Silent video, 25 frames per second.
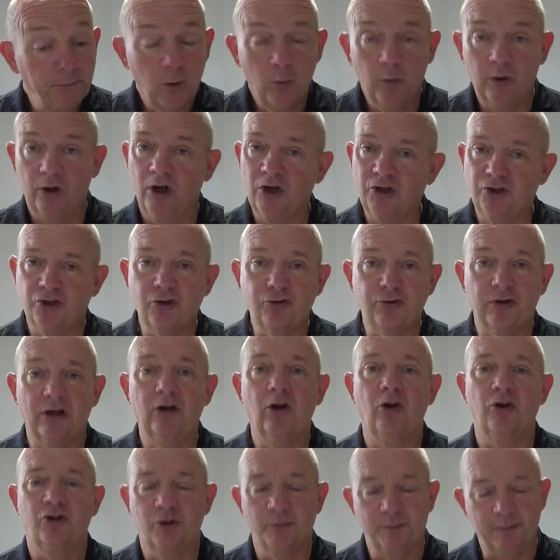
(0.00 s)
When I used to
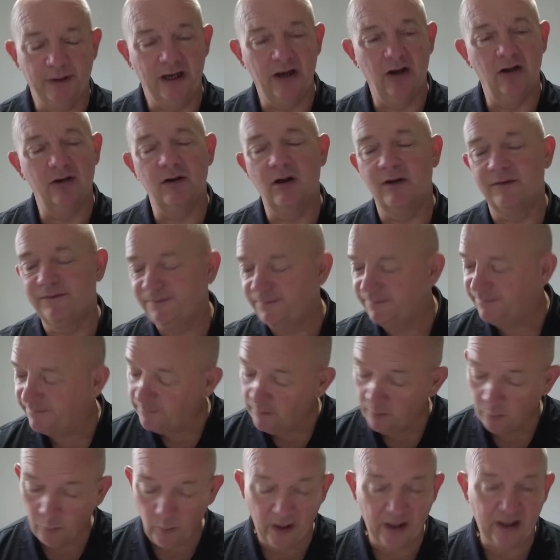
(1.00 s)
drink lots of beer,
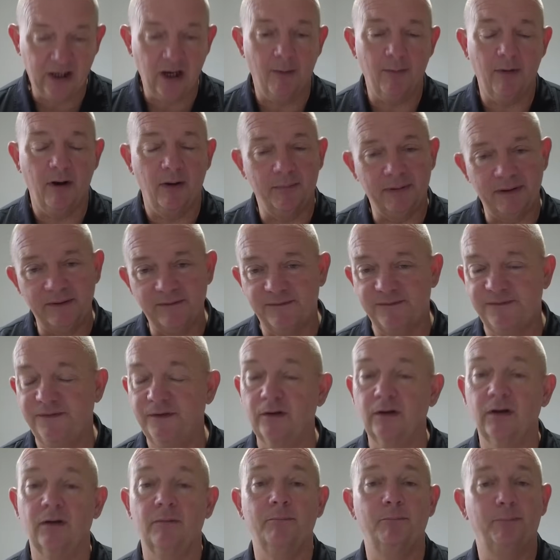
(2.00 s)
I'd wake up, I'd be
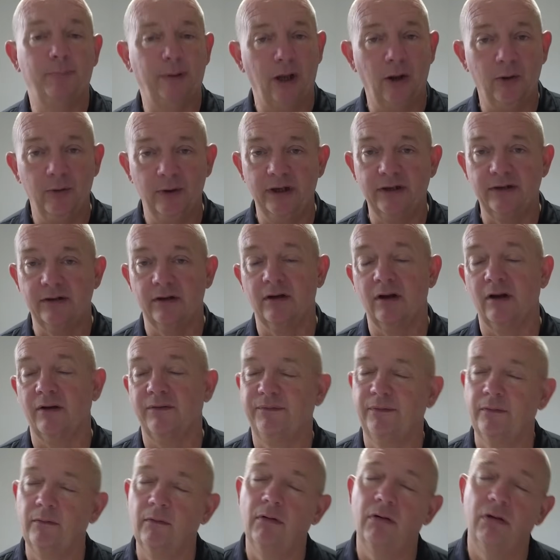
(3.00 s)
full and bloated, and
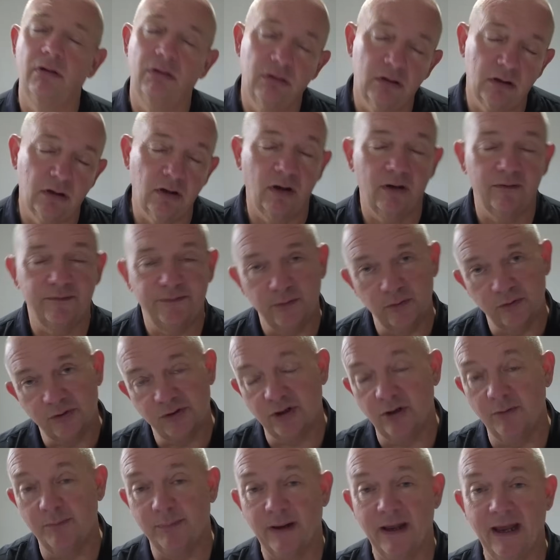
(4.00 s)
I'd think, God, I feel
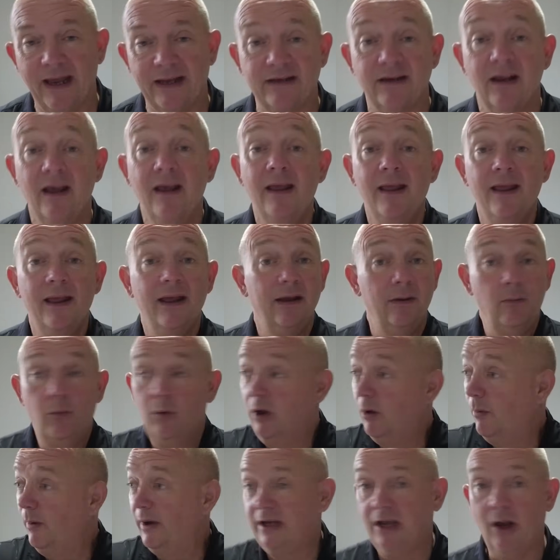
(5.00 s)
so bad.
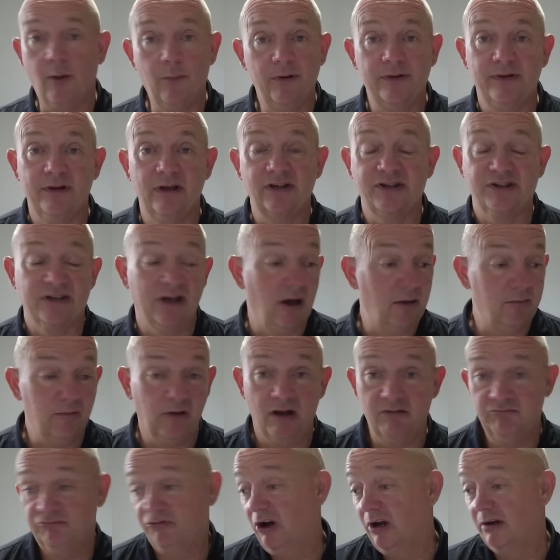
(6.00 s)
Well, I wake up with this now, I'm
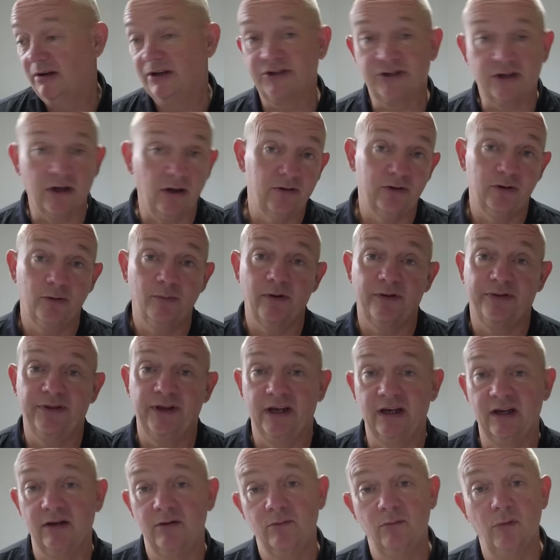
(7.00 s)
like, right, let's go do my
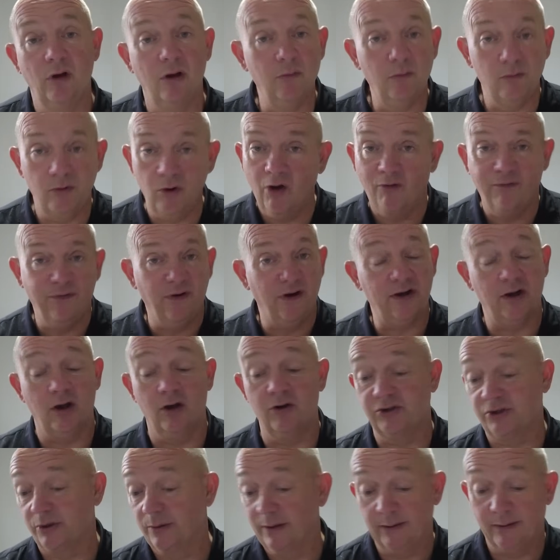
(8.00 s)
thing, and off I
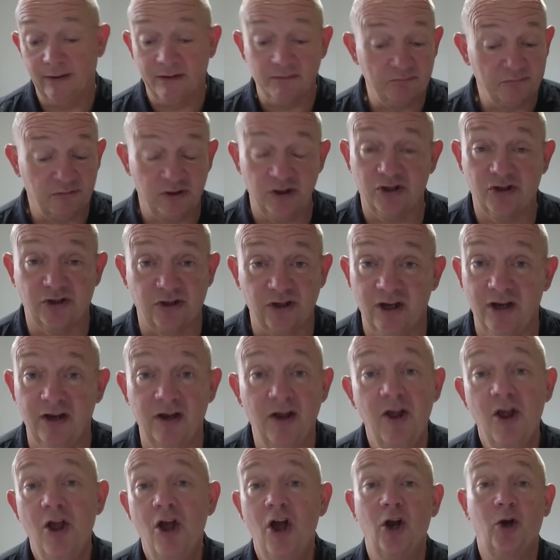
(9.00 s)
go. So anyway, just
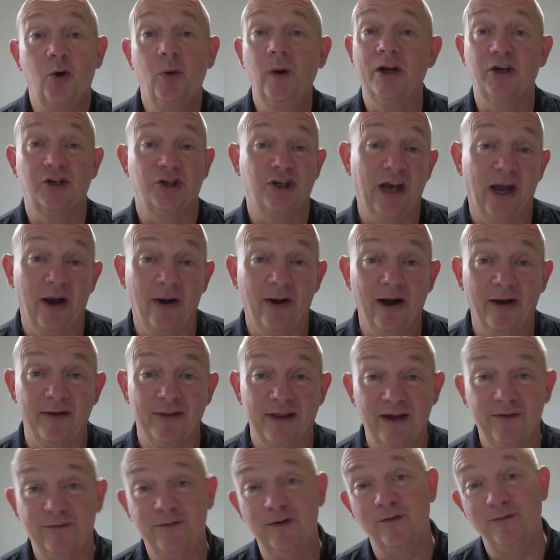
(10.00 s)
a quick shout out
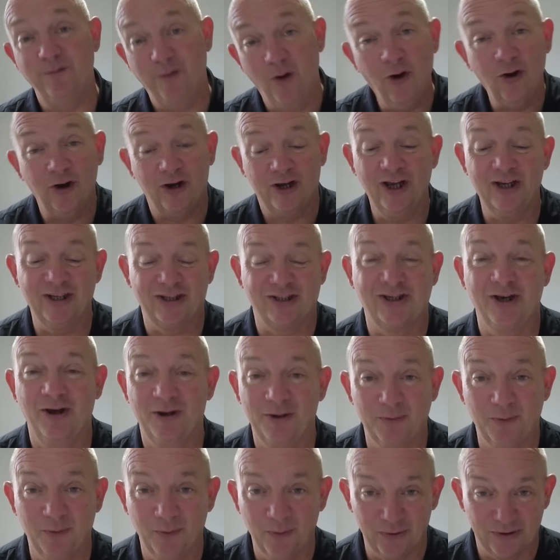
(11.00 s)
there for vodka
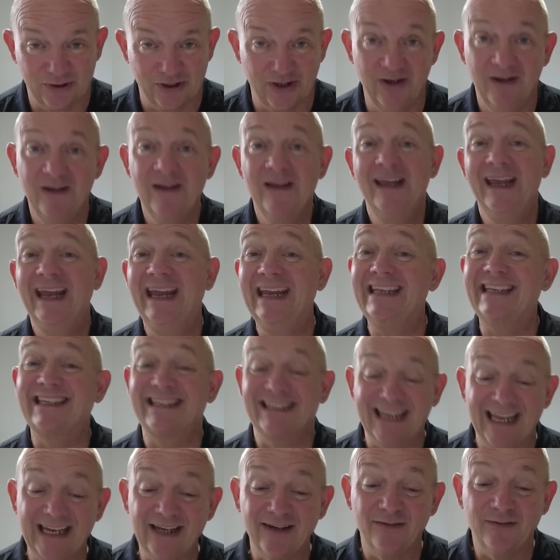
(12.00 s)
soda water
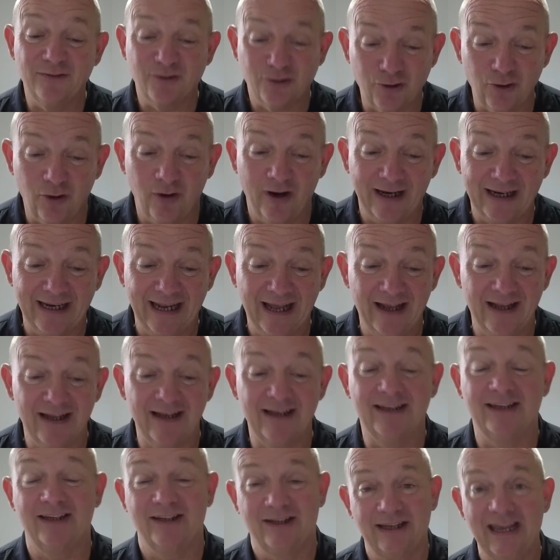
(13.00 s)
instead of trying
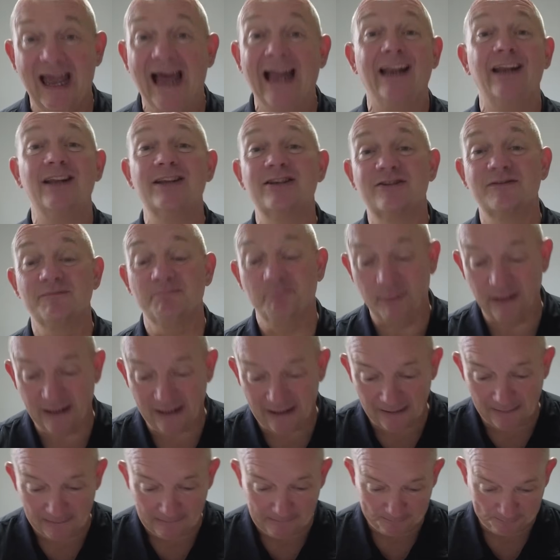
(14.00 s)
out gallons of
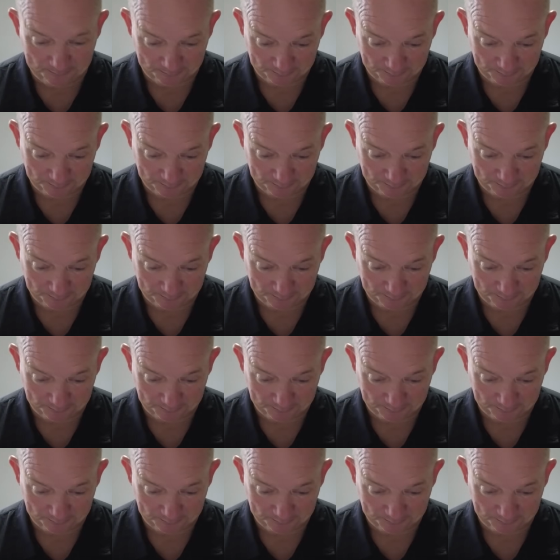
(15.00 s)
beer.